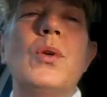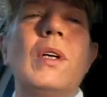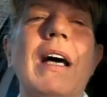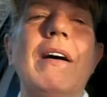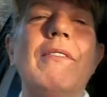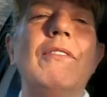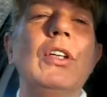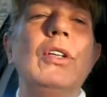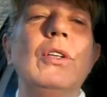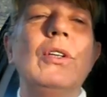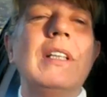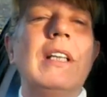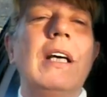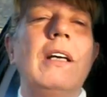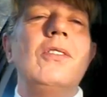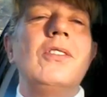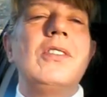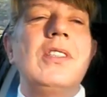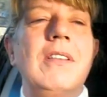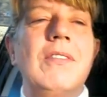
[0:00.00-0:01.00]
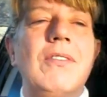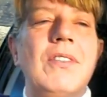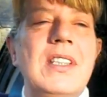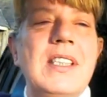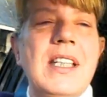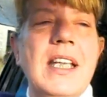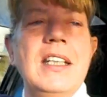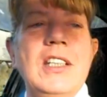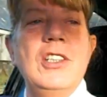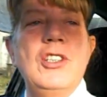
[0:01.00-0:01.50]
have a look now and see if
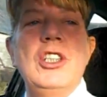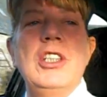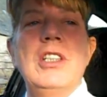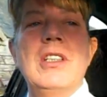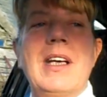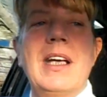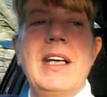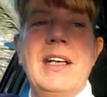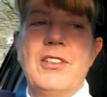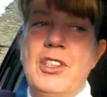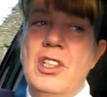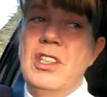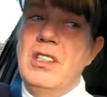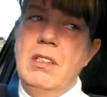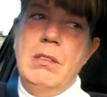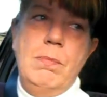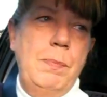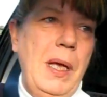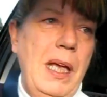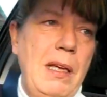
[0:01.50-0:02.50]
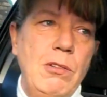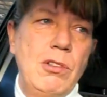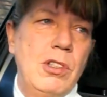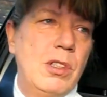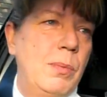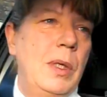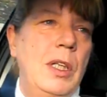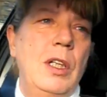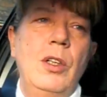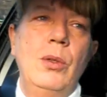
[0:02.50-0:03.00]
there's any geocaches. There's bound
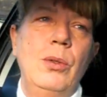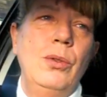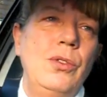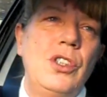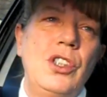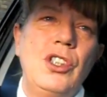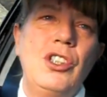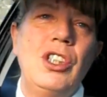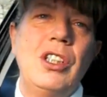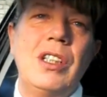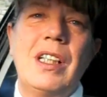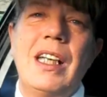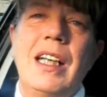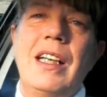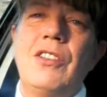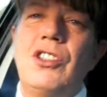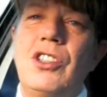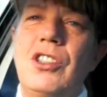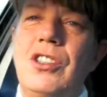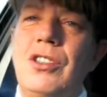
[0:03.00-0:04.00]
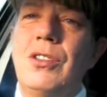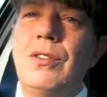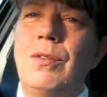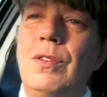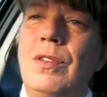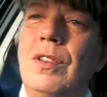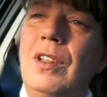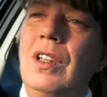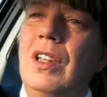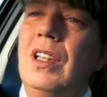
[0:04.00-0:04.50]
to be loads of geocaches
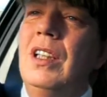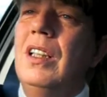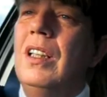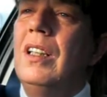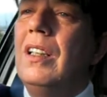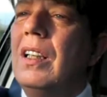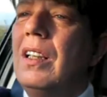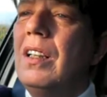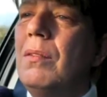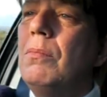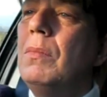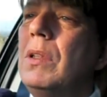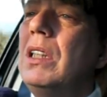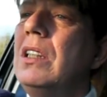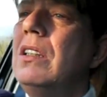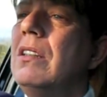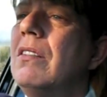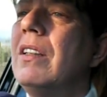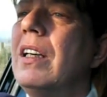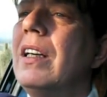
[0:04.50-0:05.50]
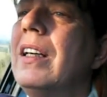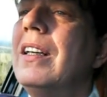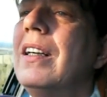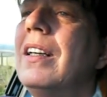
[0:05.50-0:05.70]
on Madeira.